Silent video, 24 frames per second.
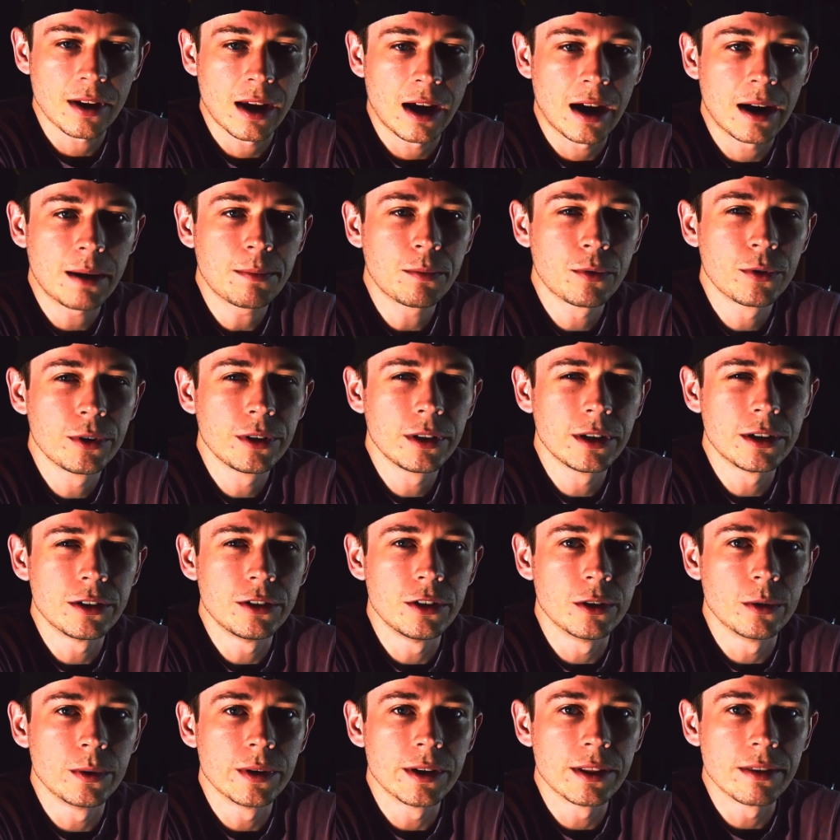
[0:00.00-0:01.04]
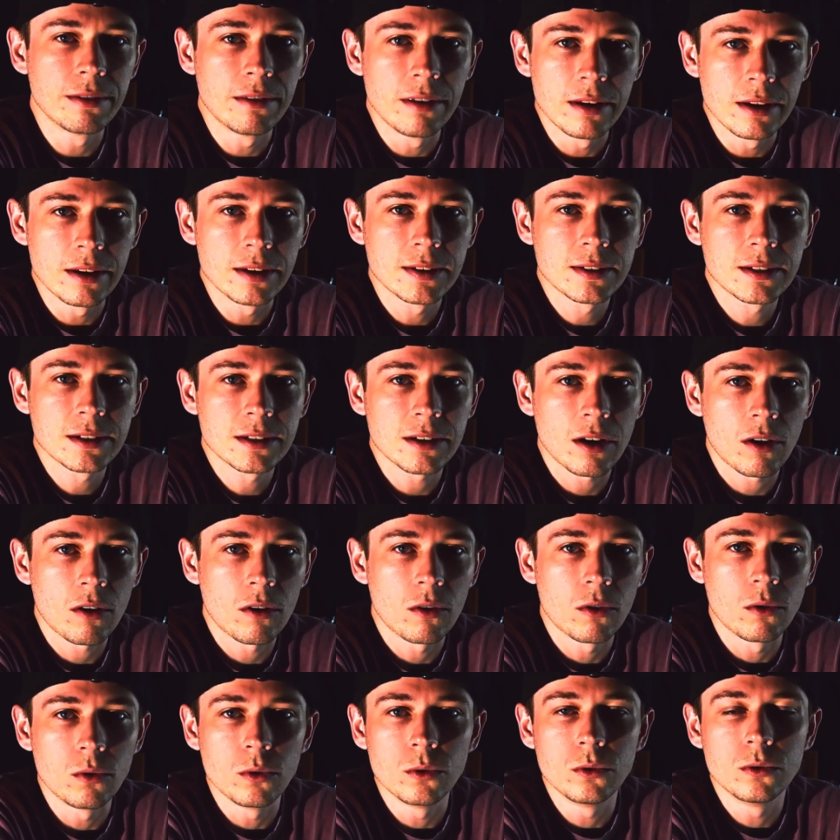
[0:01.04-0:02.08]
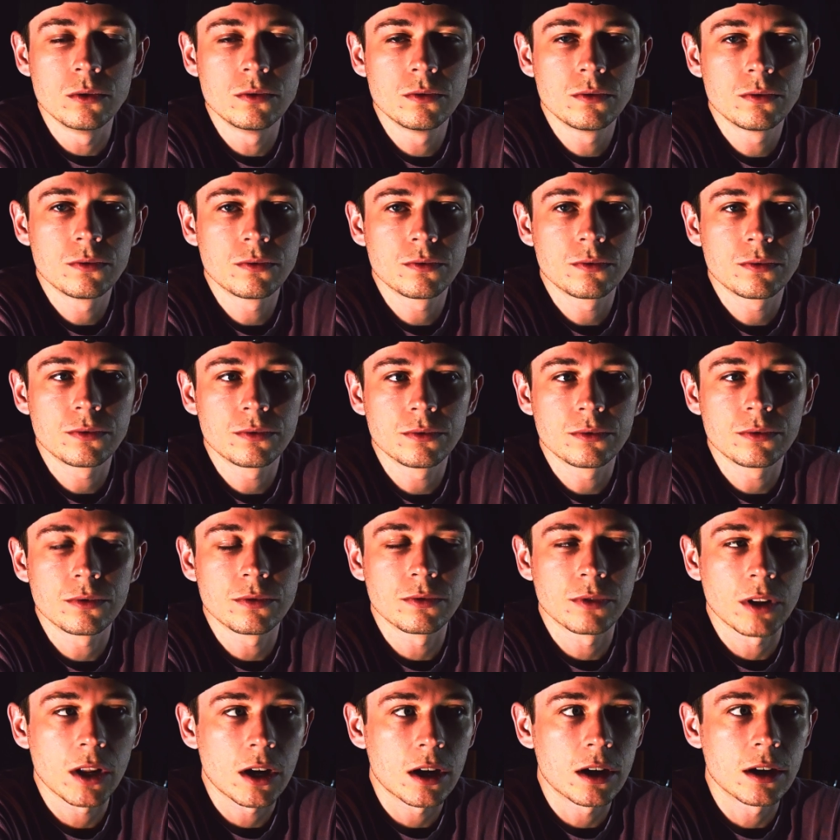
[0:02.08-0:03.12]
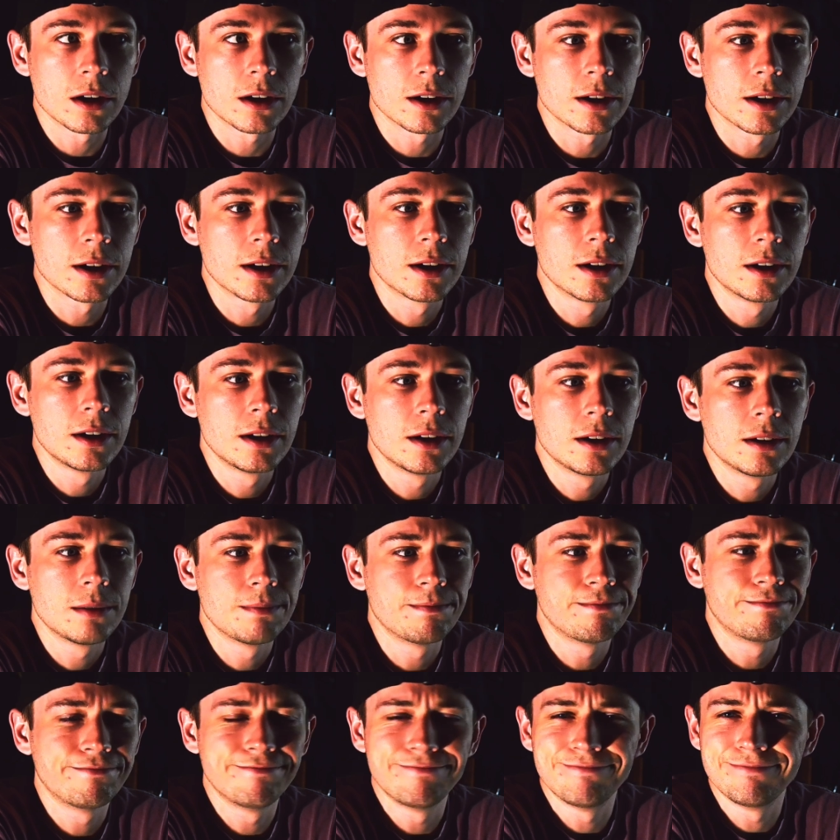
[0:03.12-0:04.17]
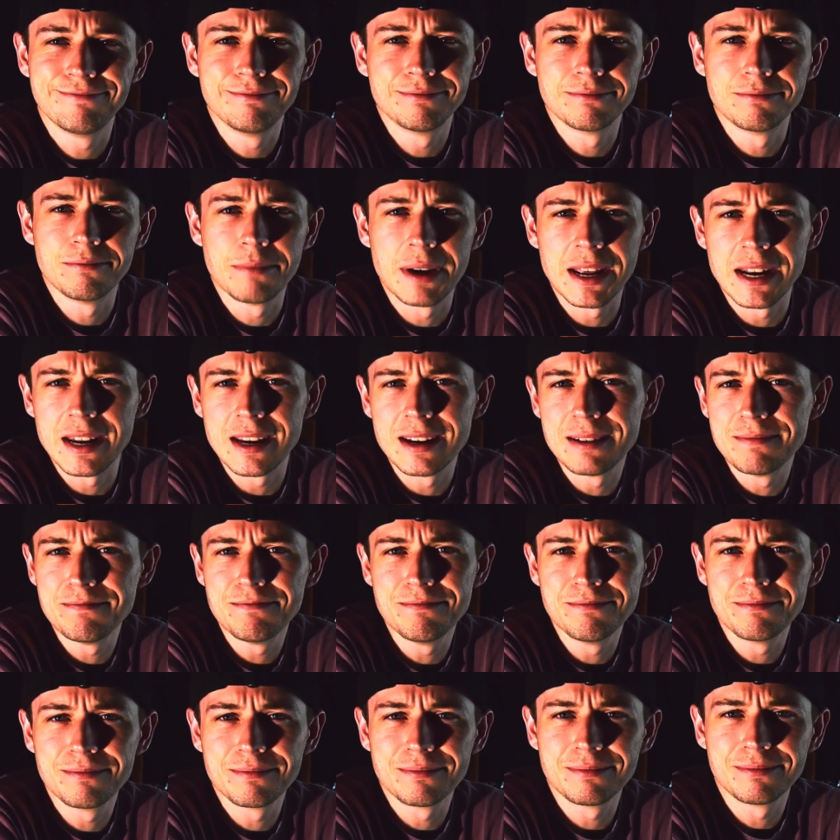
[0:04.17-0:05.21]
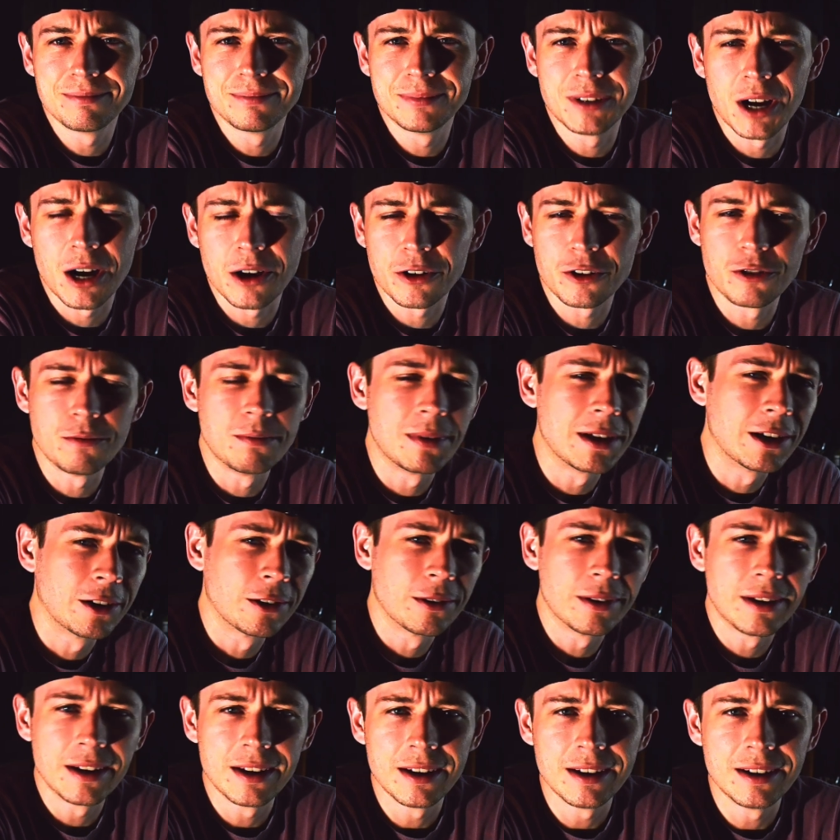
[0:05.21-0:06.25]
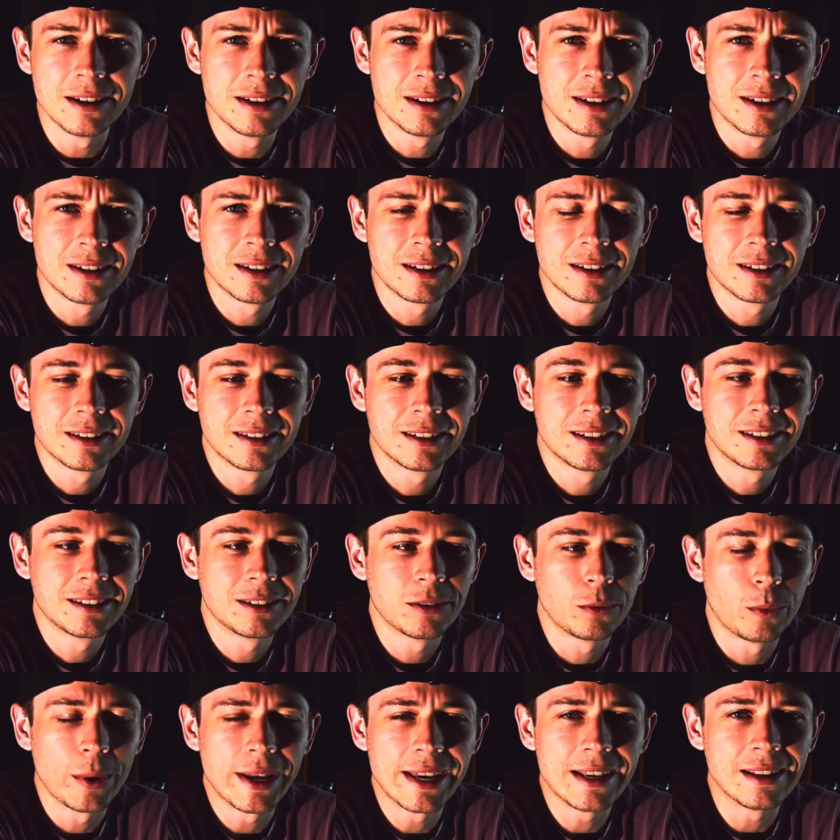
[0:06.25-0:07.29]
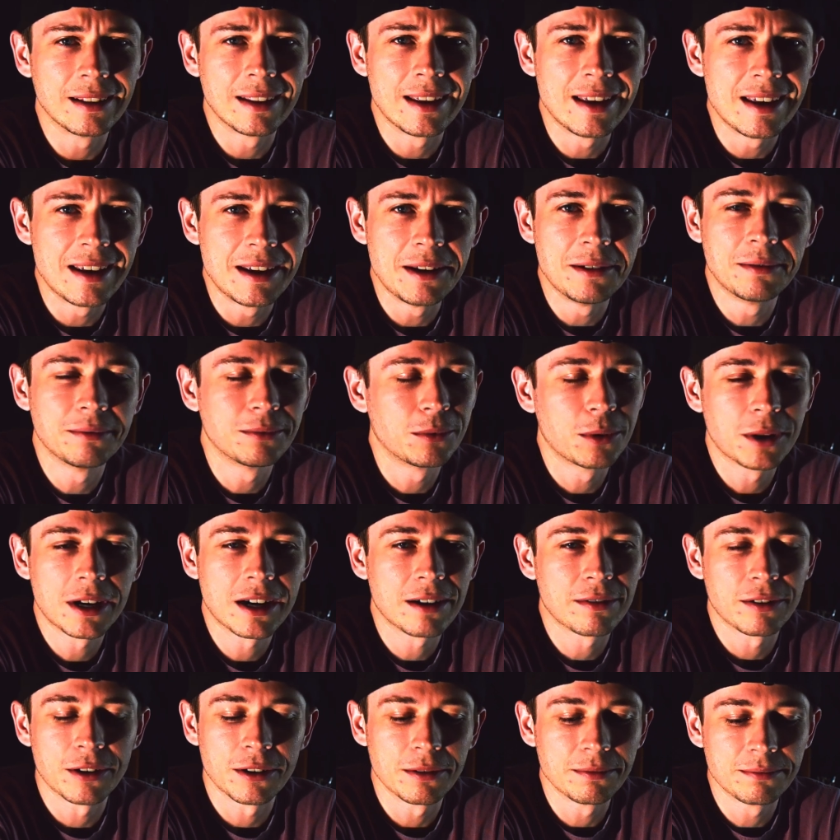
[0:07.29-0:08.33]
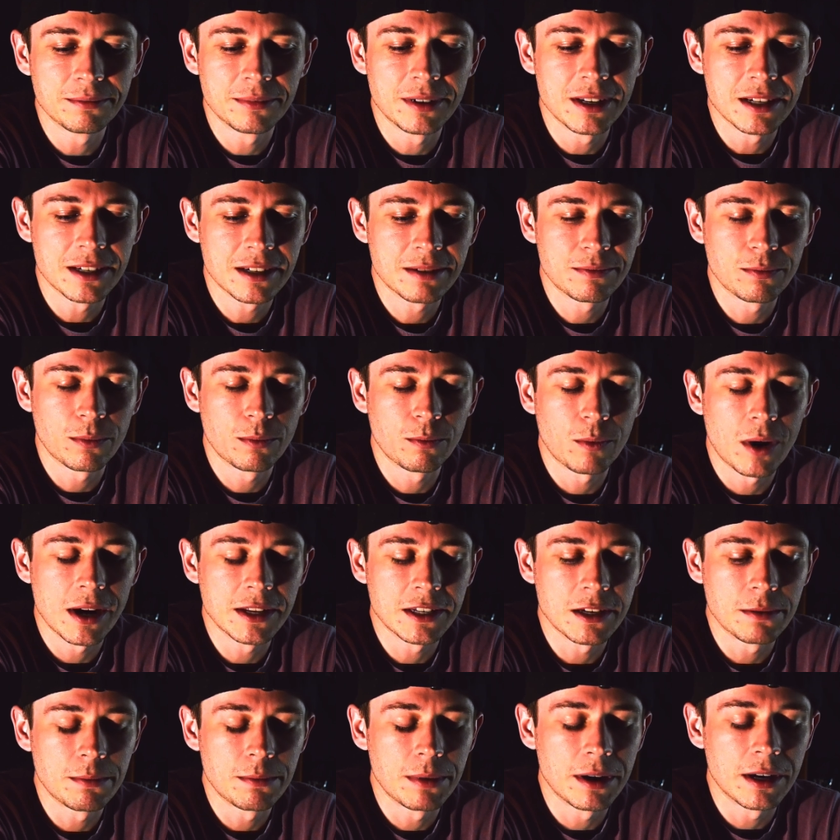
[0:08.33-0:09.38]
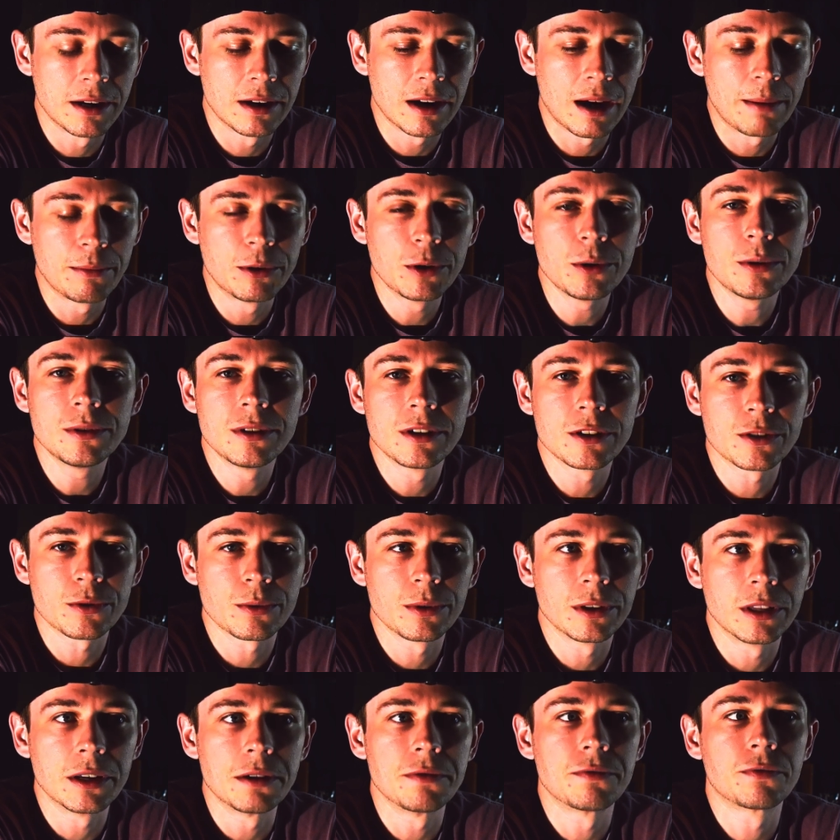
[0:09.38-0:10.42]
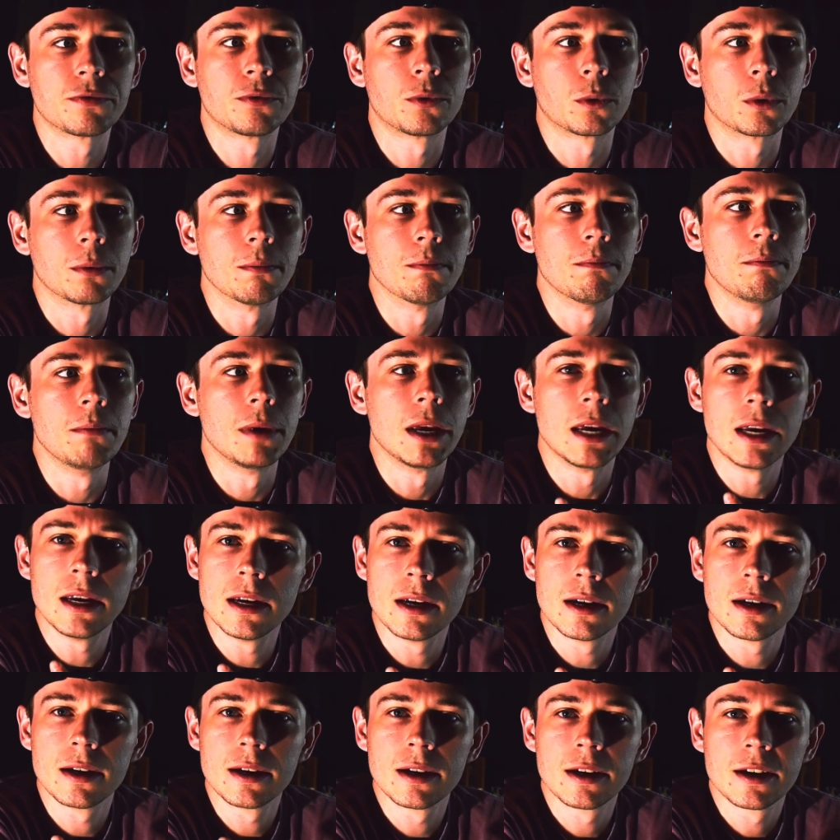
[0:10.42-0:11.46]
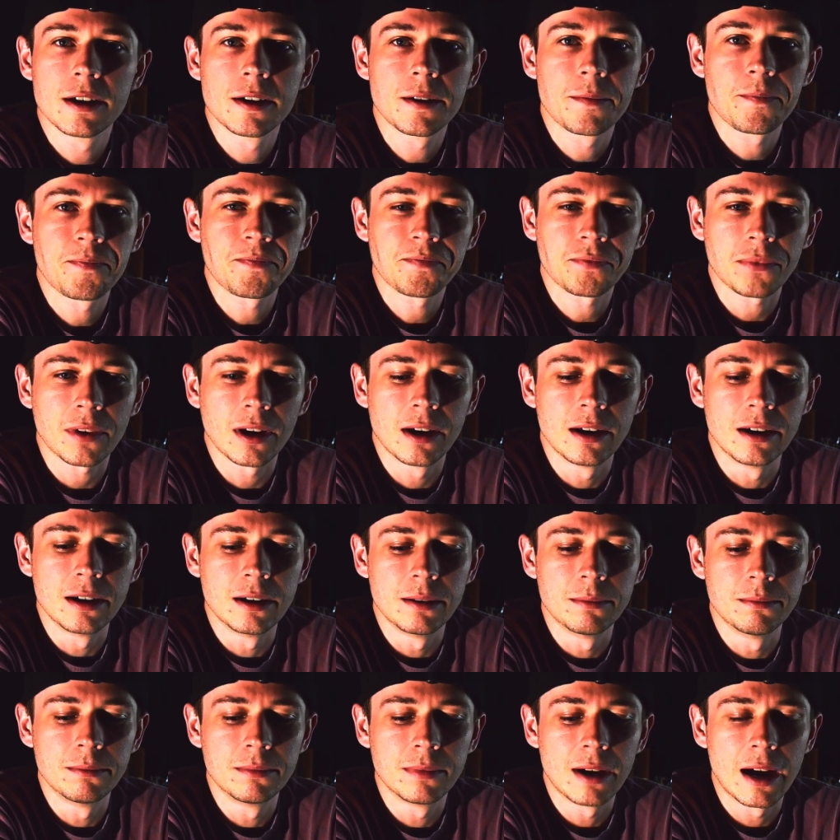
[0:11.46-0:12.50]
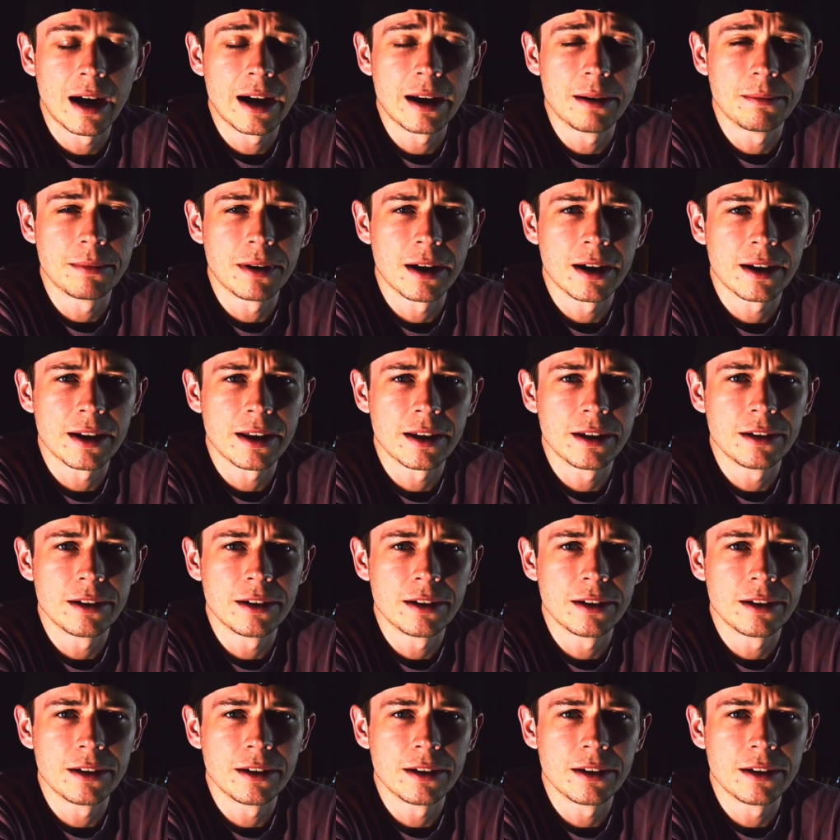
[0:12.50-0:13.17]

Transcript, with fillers: I'm really doing this whole vlog mini documentary, weekly, whatever this winds up being. I'm doing this really for me. Um, I am not a